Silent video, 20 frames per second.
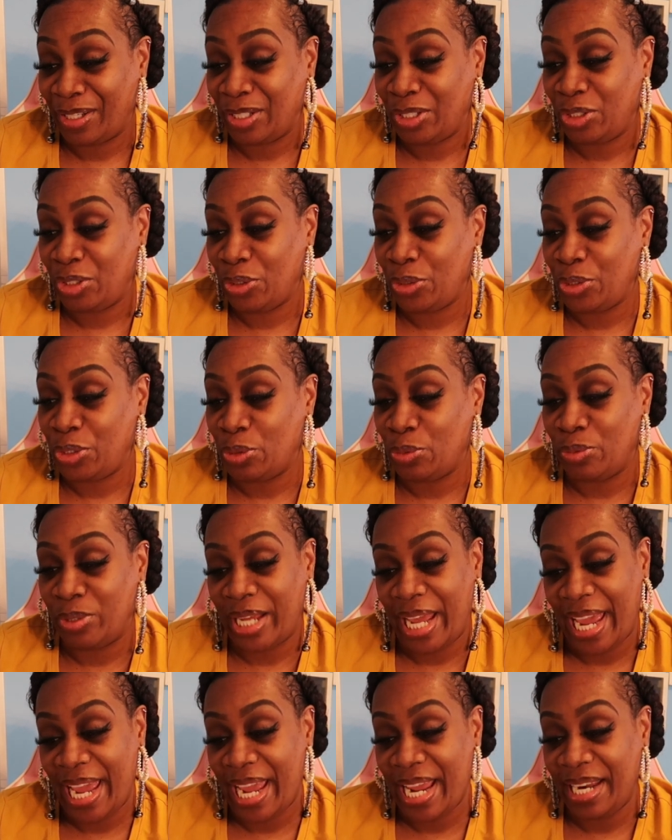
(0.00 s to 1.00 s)
Do you
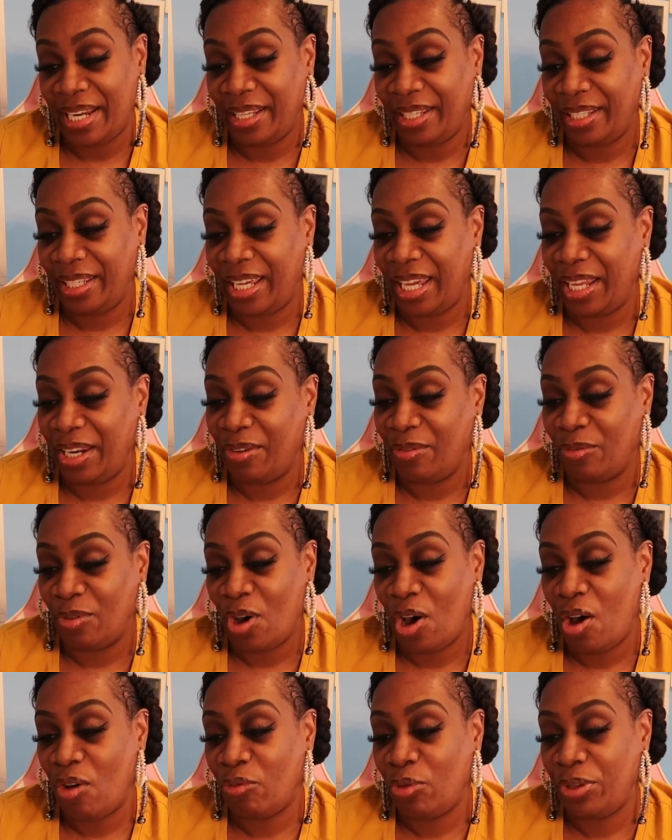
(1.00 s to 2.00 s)
date, get
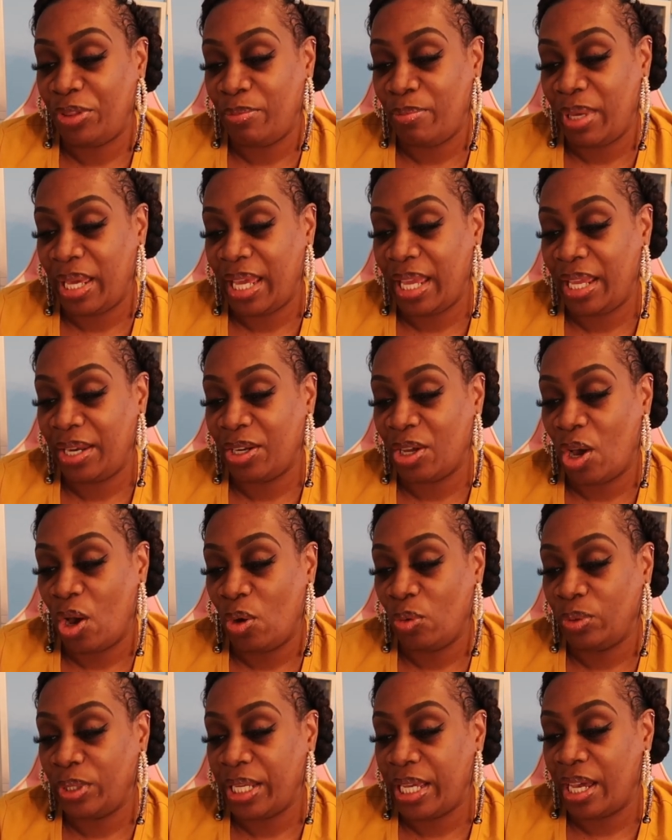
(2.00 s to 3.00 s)
involved with men
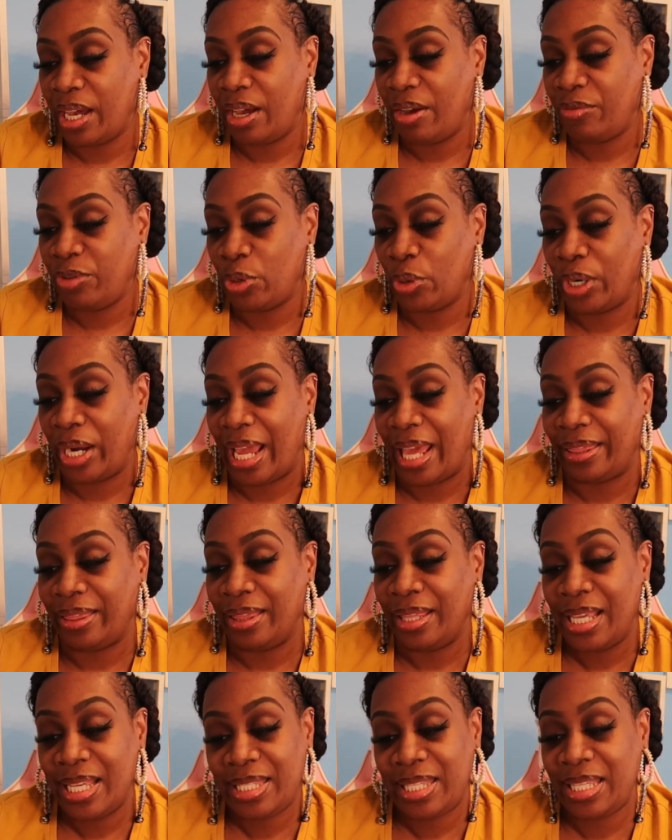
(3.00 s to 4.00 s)
only of your
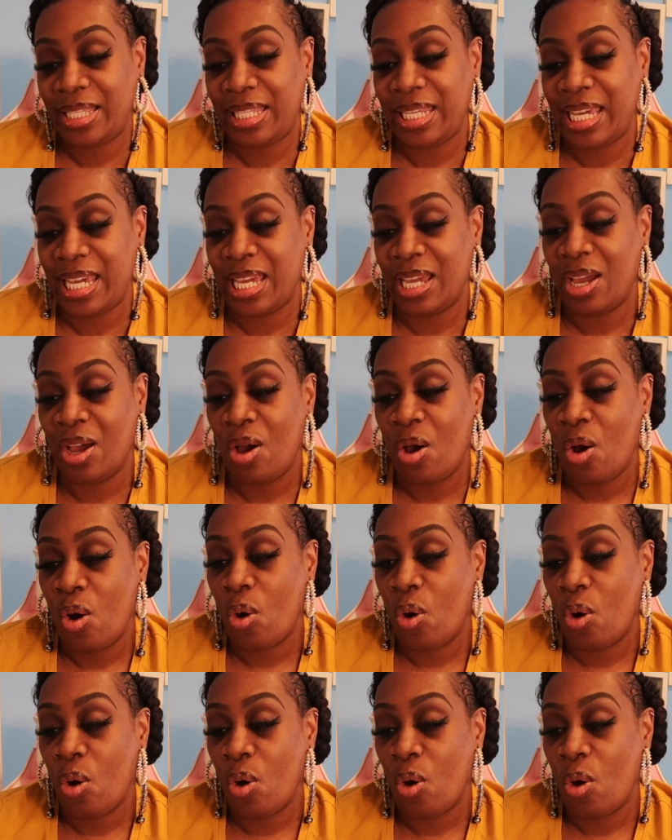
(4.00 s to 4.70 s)
ethnicity,